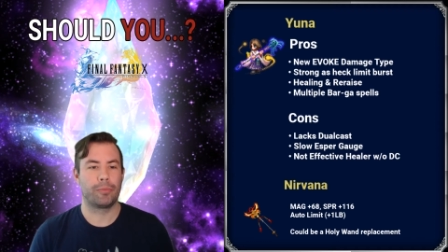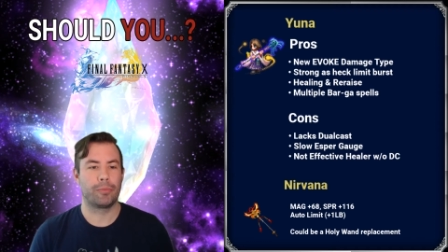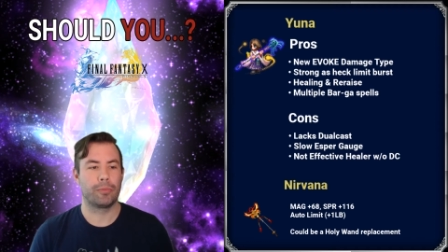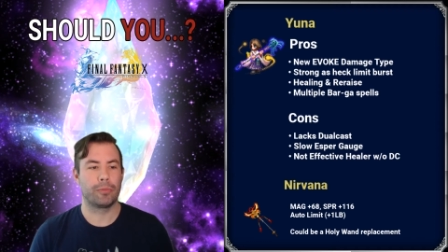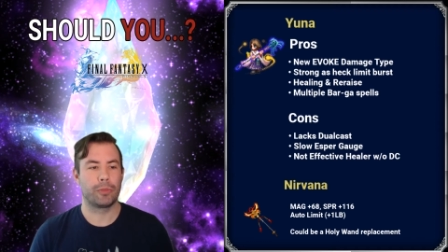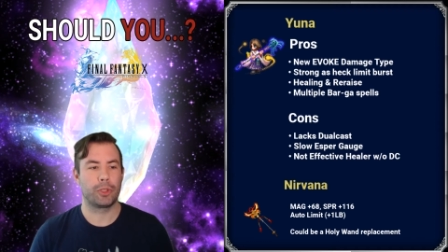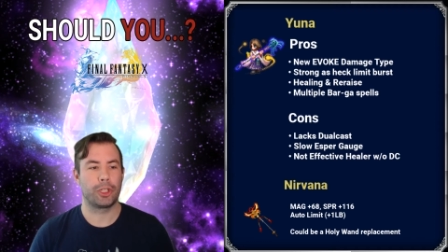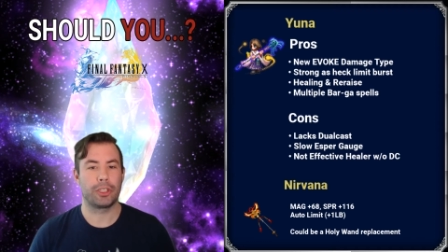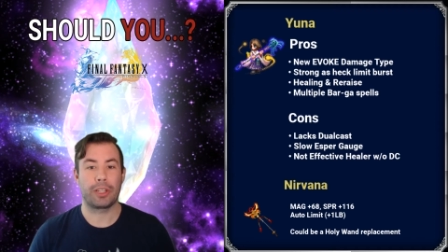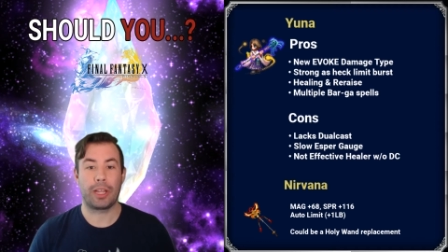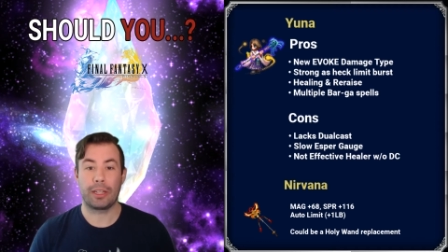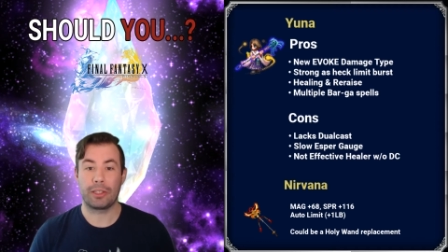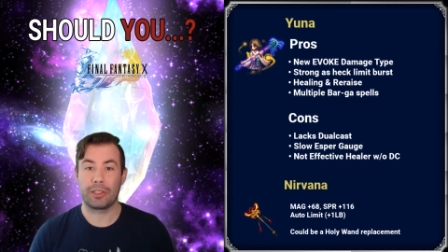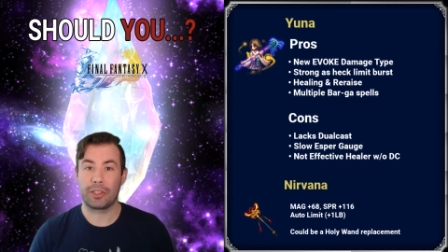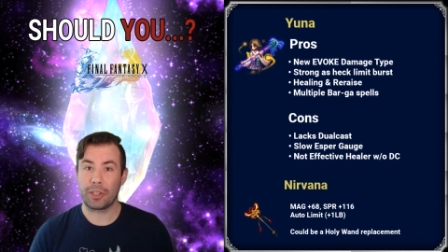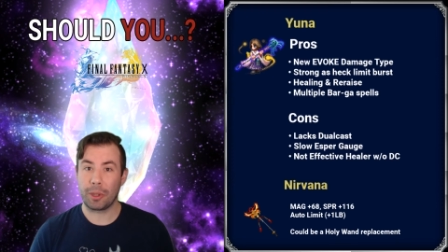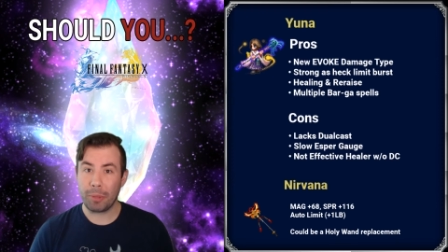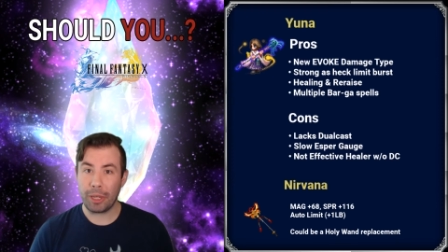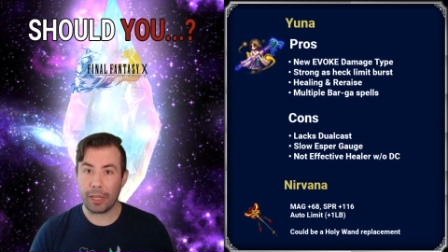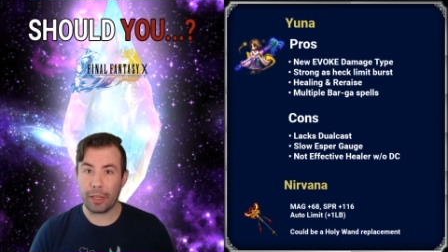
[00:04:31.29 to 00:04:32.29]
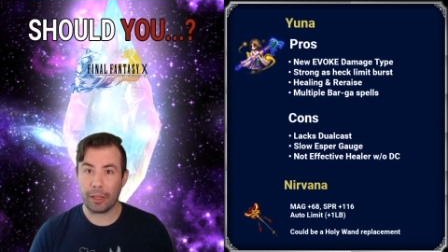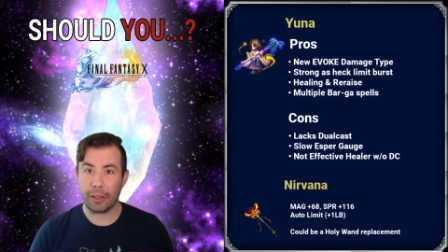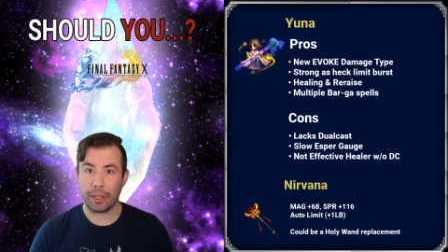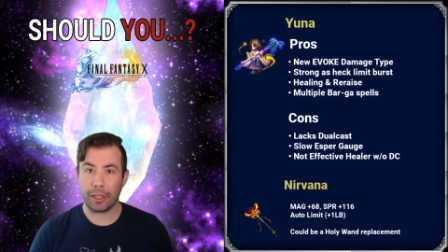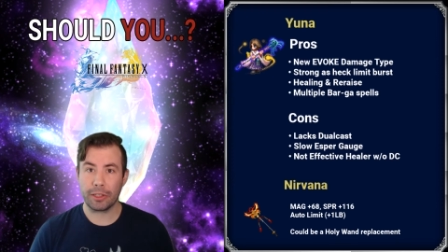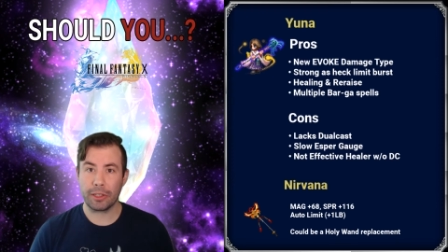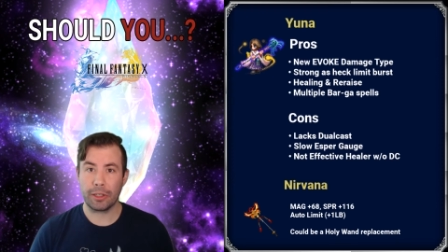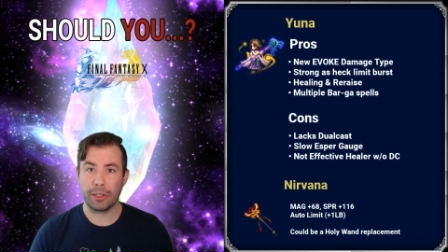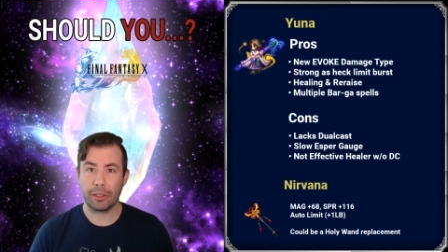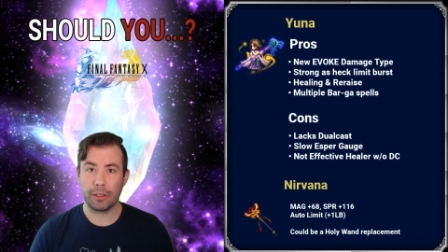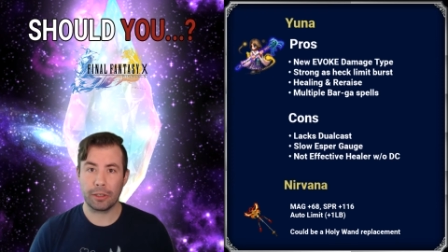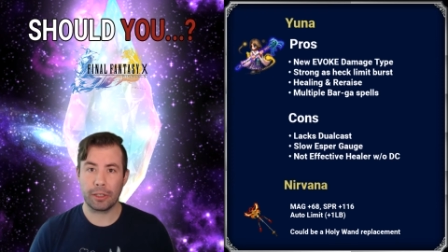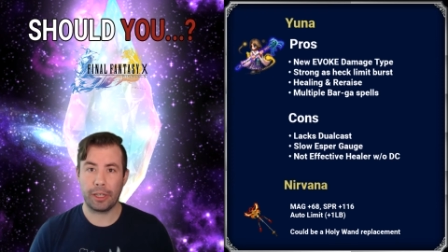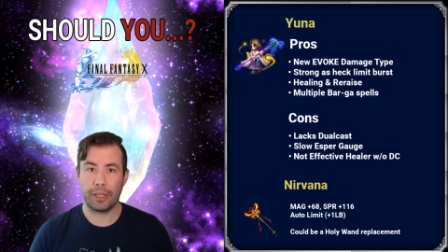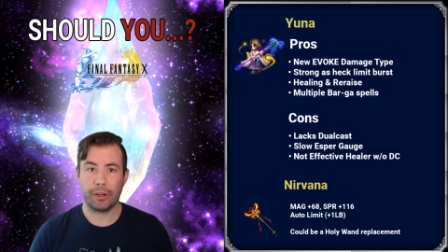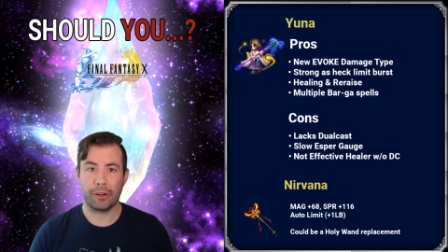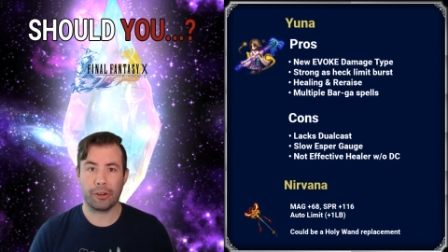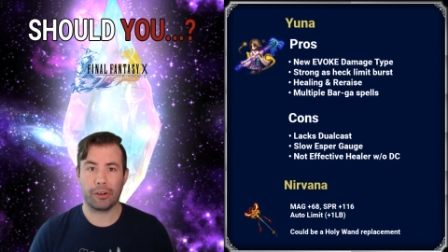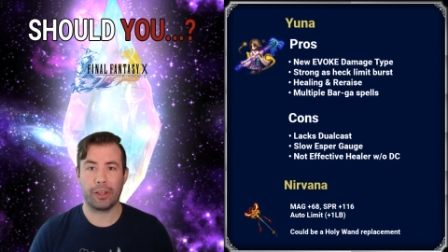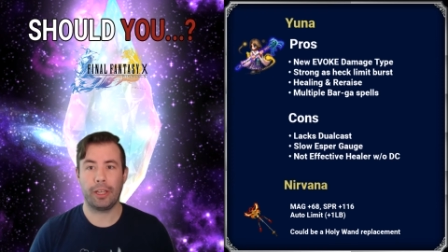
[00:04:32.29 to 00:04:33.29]
She's got some healing
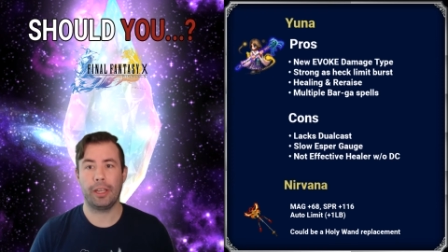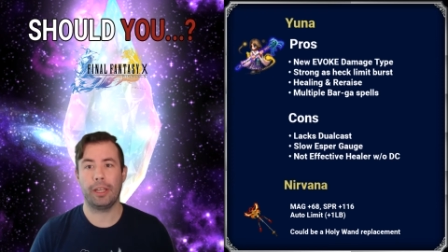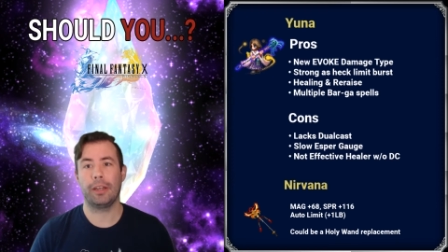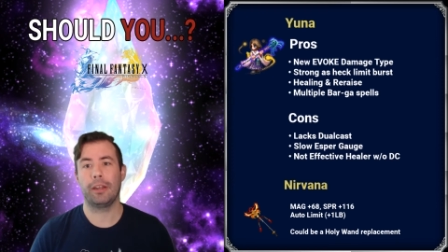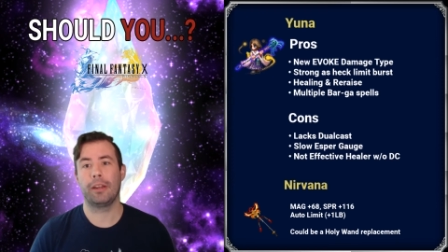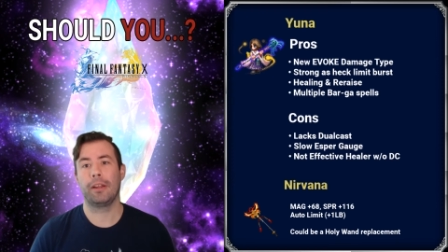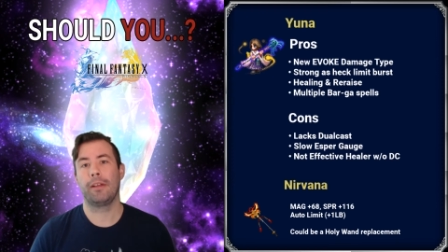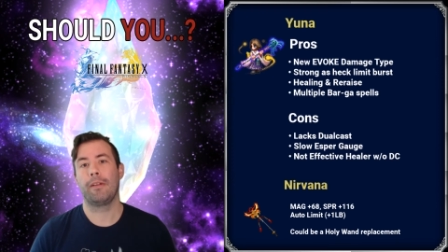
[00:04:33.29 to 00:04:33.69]
in her kit.